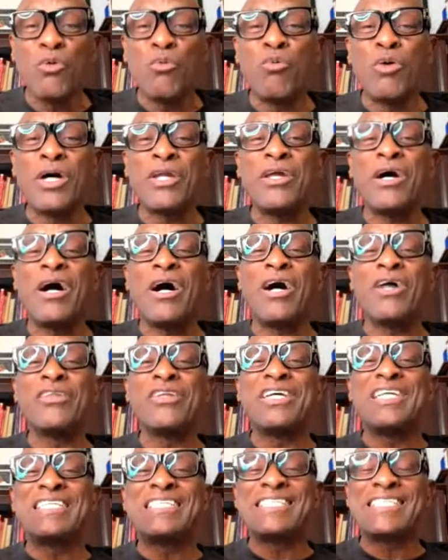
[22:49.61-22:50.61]
what
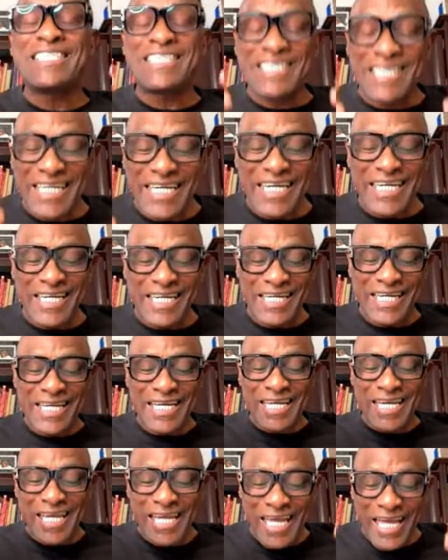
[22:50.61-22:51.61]
others see
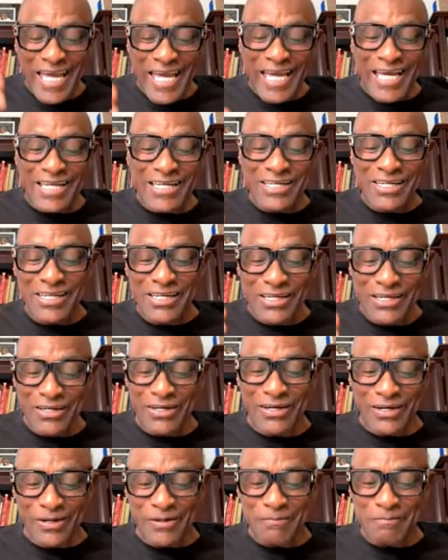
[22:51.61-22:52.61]
and
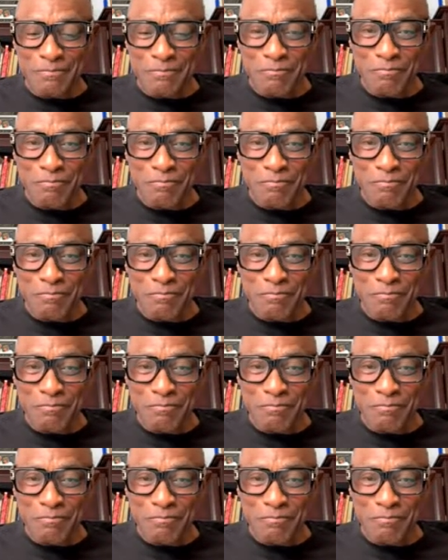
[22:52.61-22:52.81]
hear.